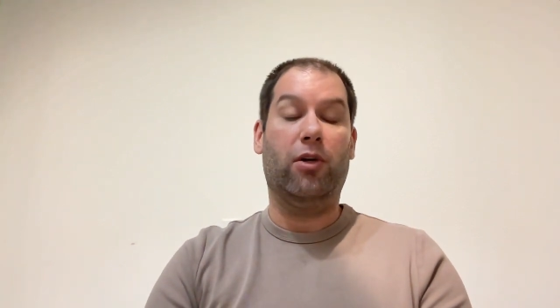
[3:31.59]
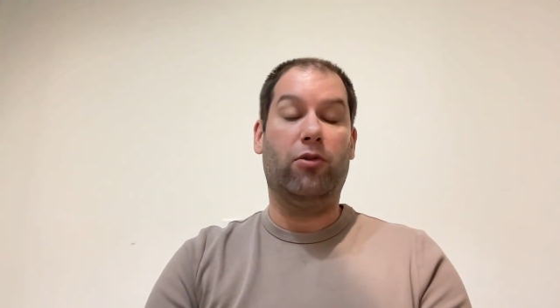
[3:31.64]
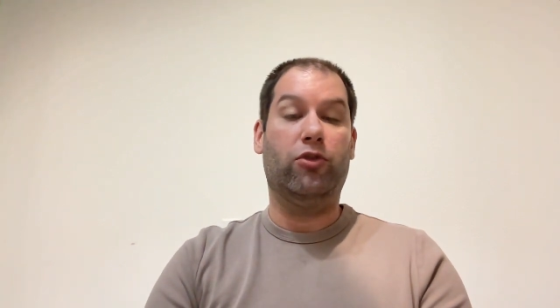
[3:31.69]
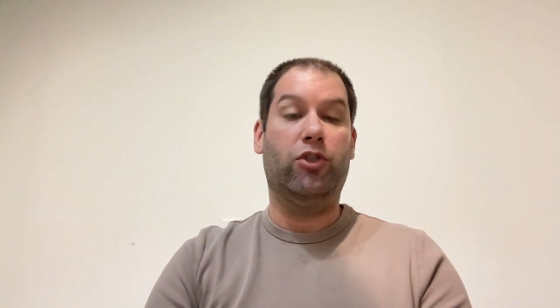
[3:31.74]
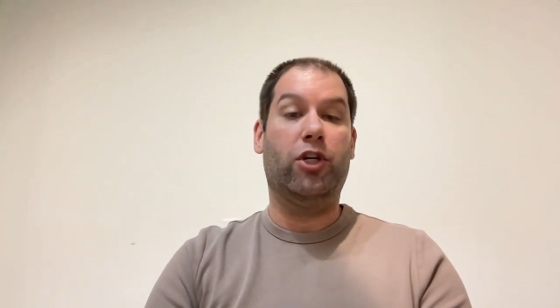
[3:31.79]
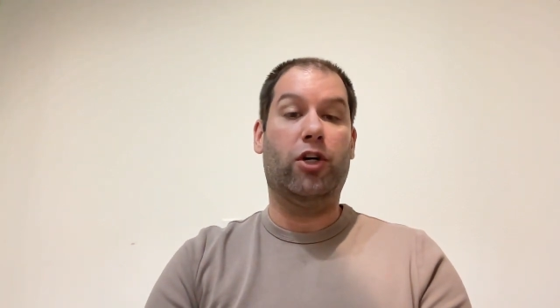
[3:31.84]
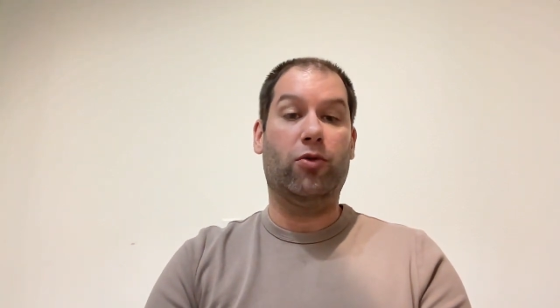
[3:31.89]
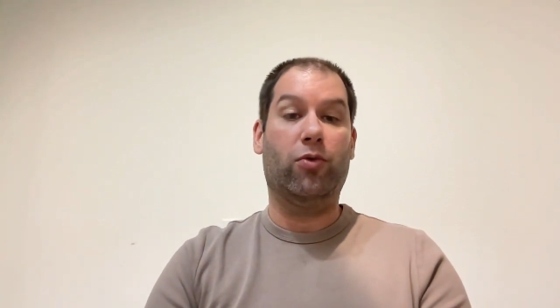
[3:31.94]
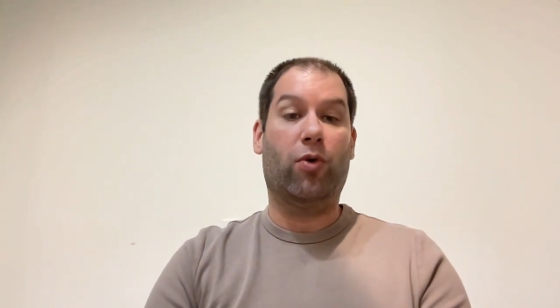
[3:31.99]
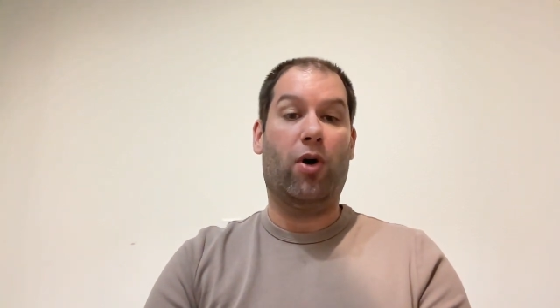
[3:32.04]

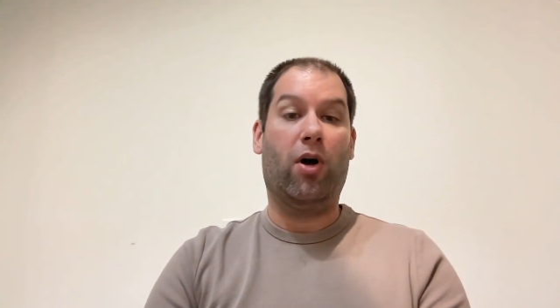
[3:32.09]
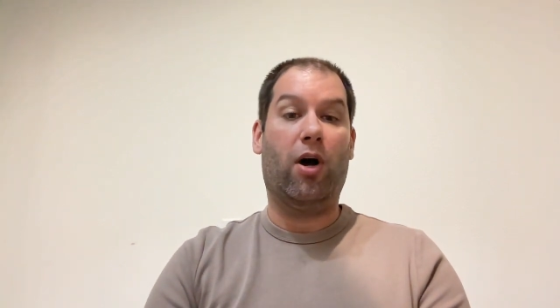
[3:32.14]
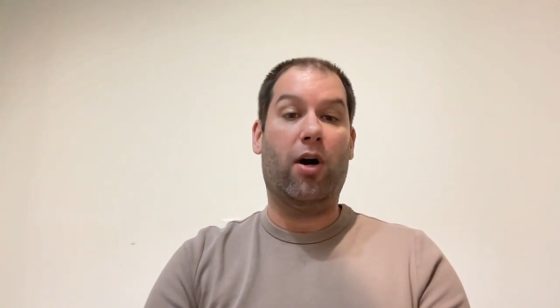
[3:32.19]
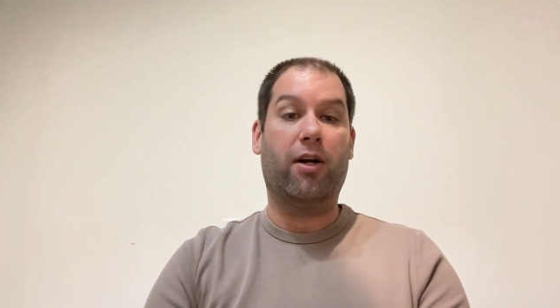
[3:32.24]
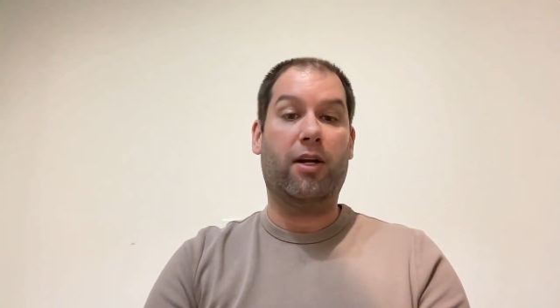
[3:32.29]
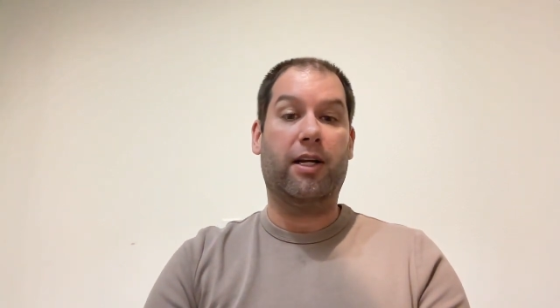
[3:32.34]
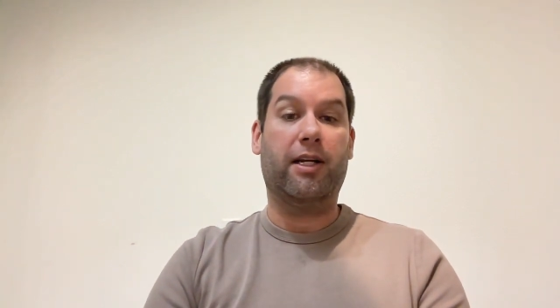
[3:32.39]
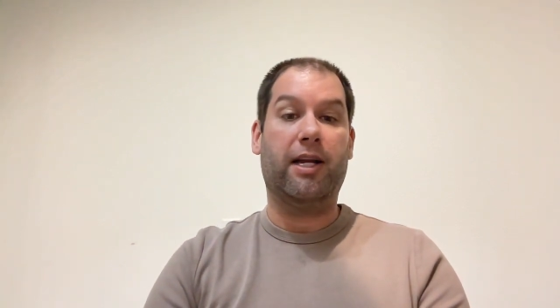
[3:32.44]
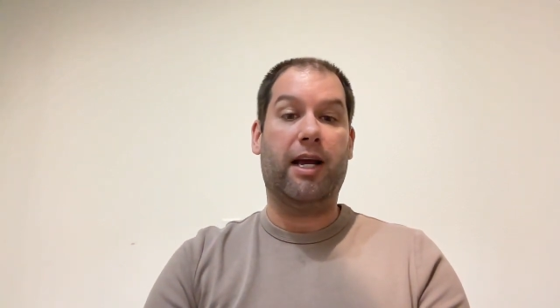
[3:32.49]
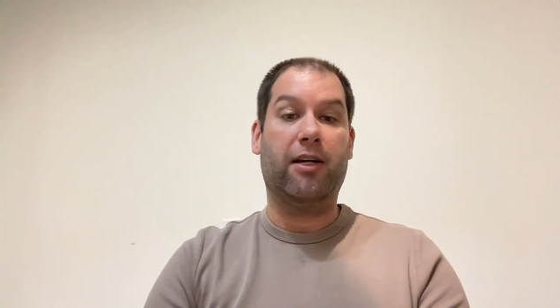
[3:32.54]
general
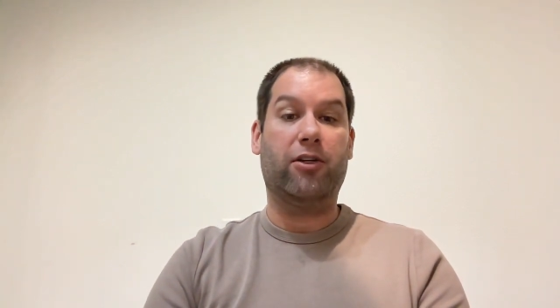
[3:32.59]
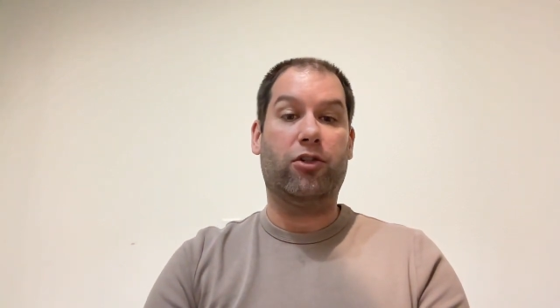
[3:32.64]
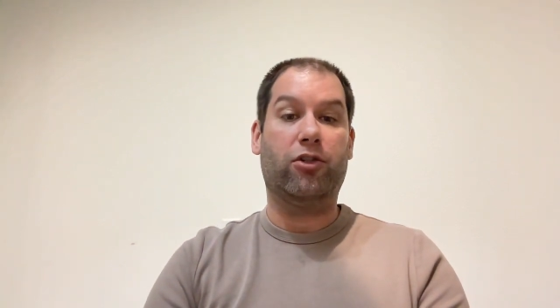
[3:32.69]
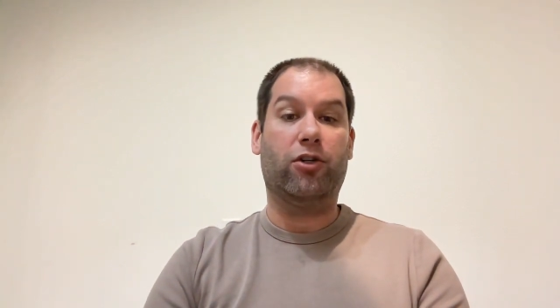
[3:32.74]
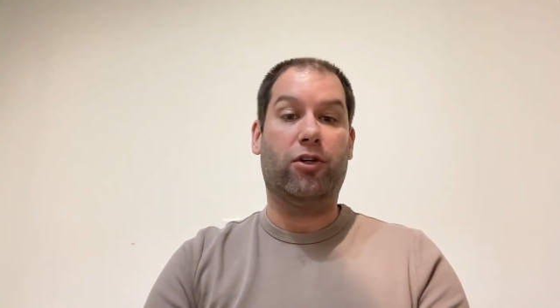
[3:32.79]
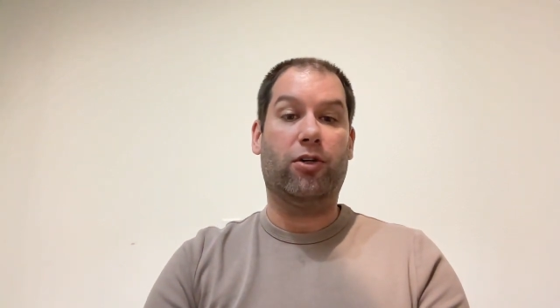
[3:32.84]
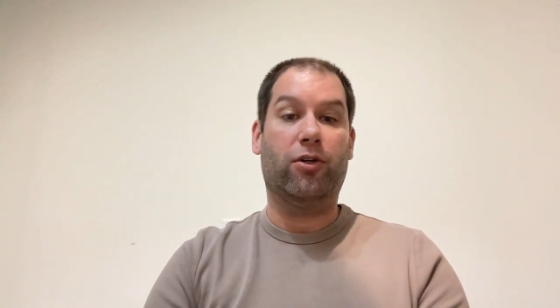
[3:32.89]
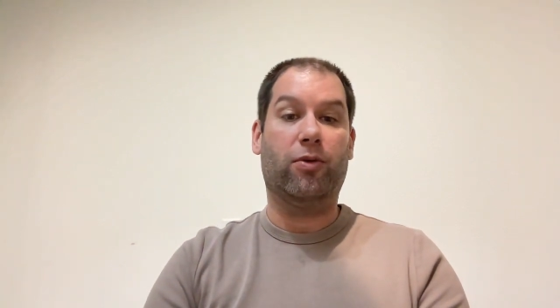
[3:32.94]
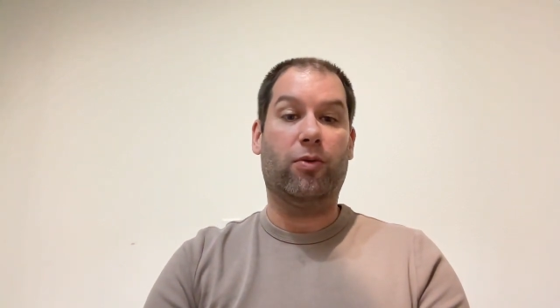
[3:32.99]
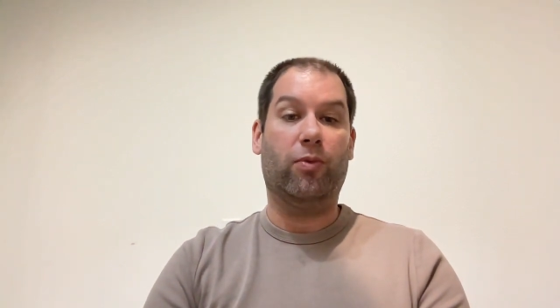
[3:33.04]

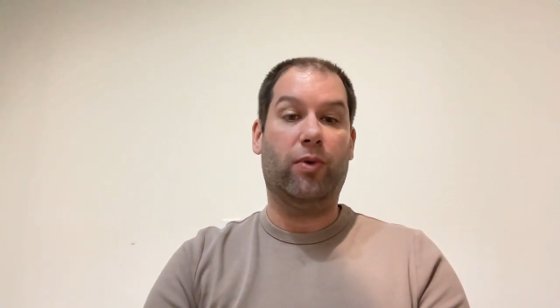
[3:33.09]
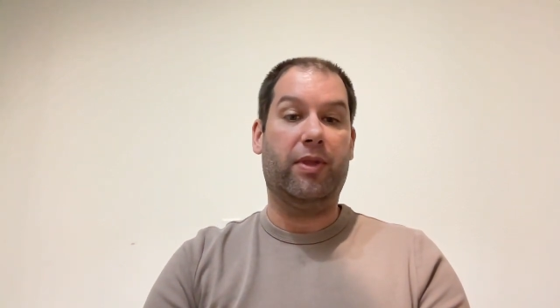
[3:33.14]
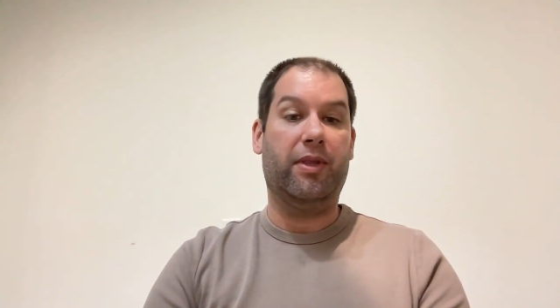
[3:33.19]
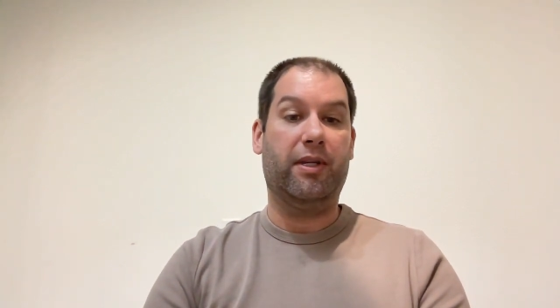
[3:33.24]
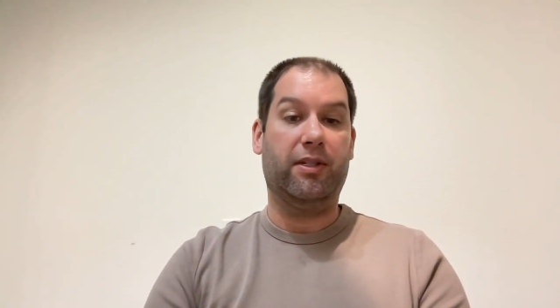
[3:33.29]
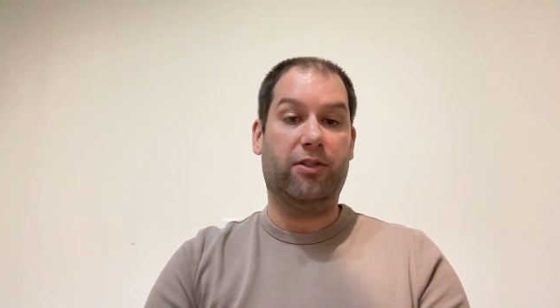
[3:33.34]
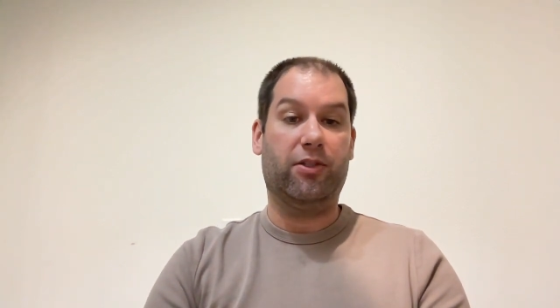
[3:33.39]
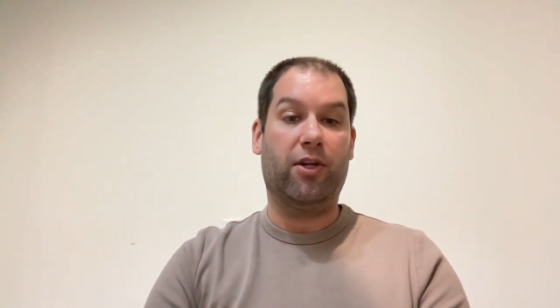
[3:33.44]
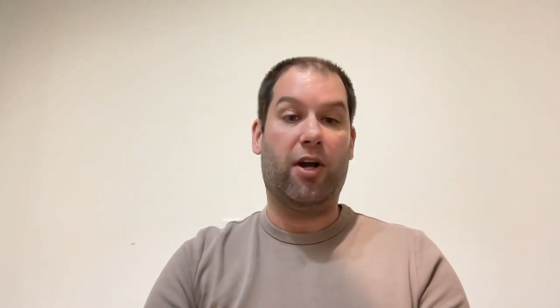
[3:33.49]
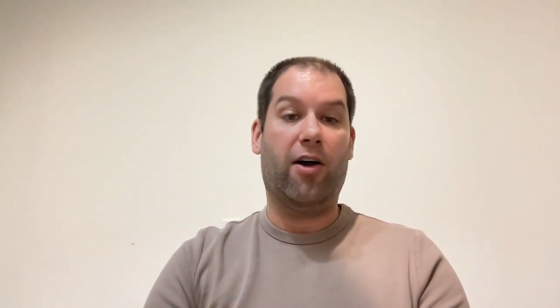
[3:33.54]
architecture
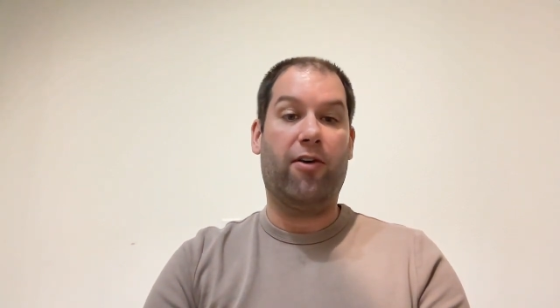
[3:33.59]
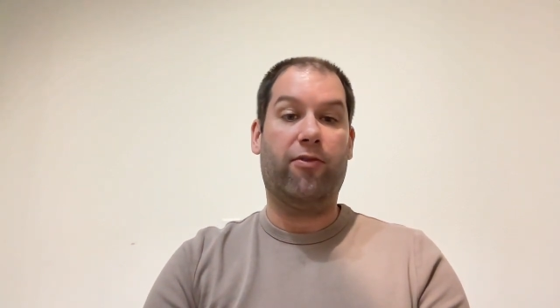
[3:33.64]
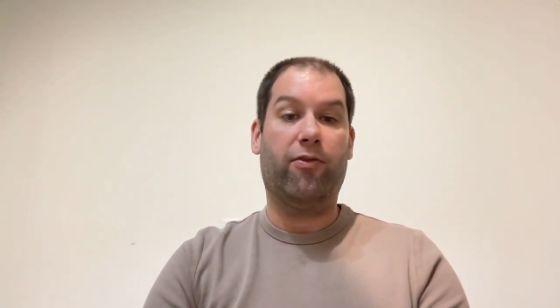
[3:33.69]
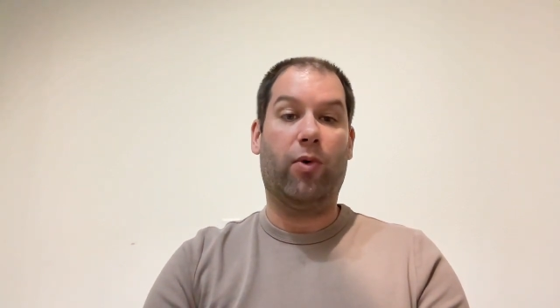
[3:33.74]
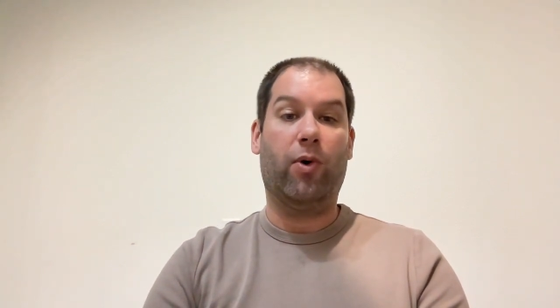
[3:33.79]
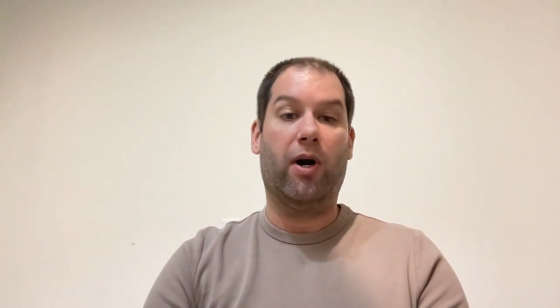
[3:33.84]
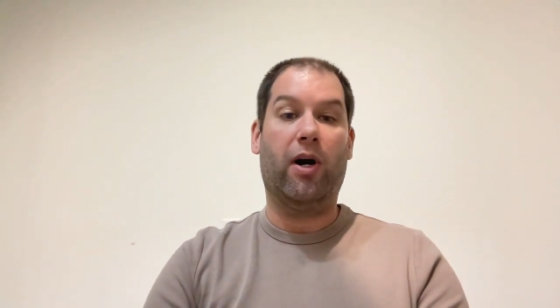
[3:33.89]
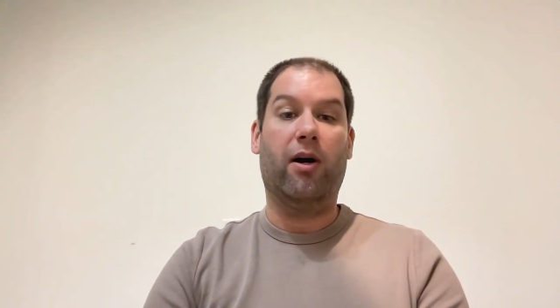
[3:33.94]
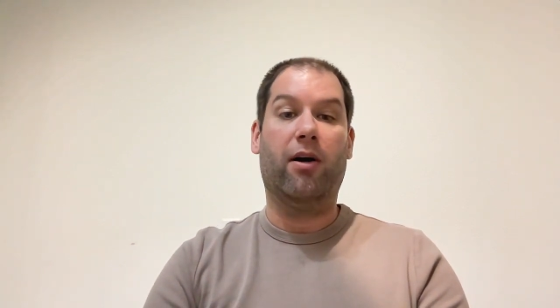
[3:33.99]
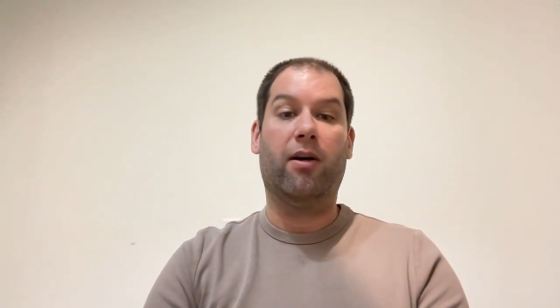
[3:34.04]
within
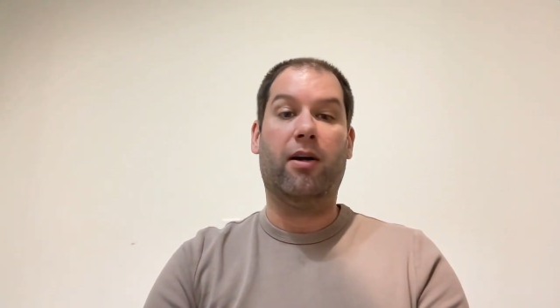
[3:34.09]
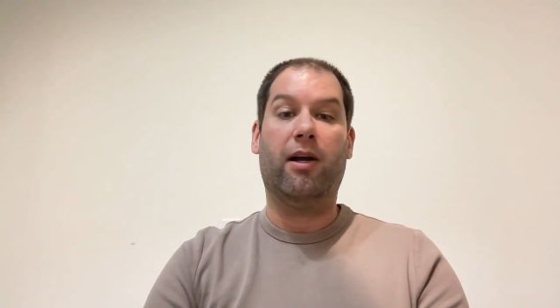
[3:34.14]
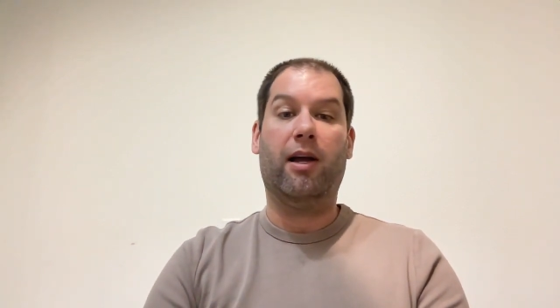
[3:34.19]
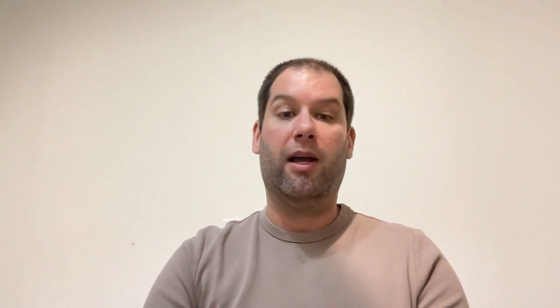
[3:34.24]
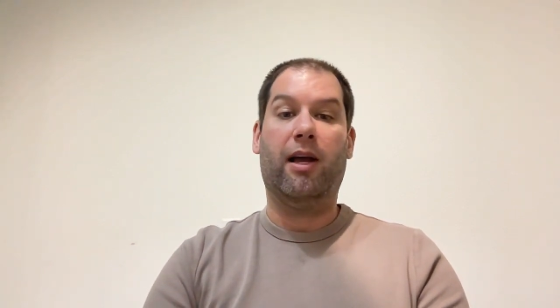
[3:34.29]
software,